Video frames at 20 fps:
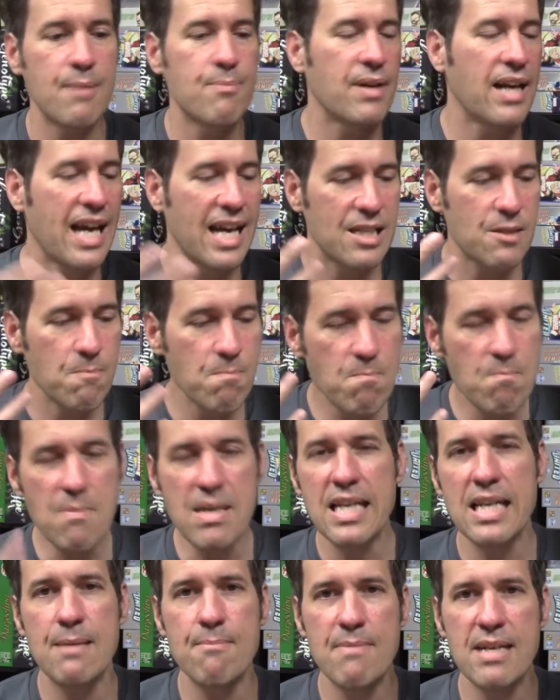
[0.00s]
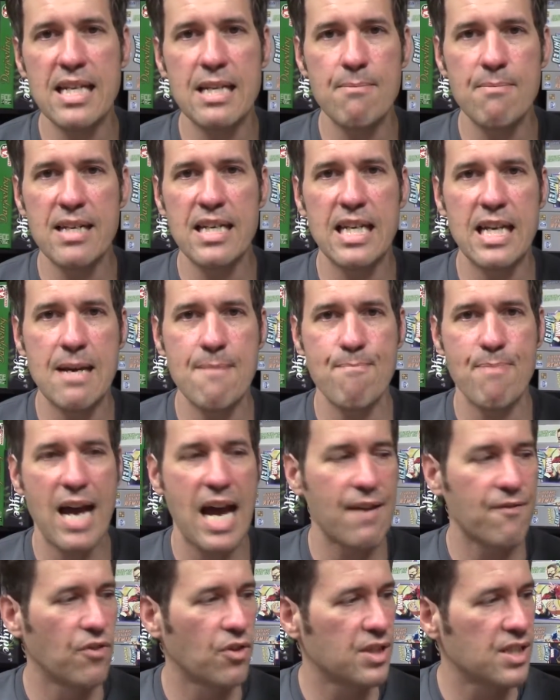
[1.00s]
but has many, many, many
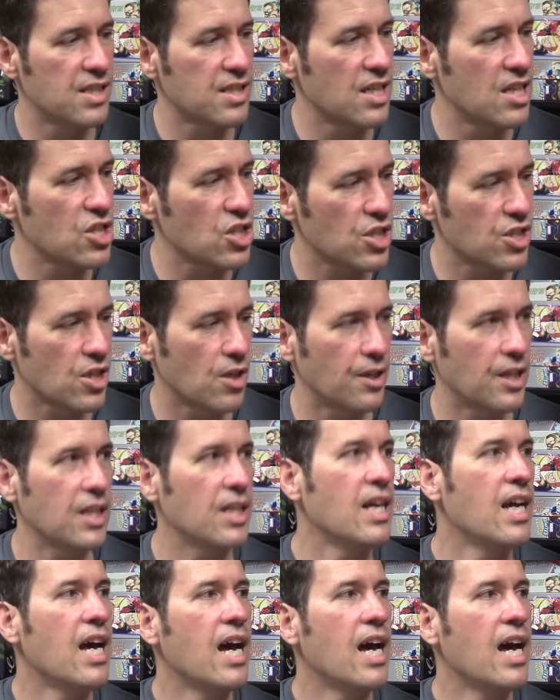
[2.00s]
impactful decisions on it.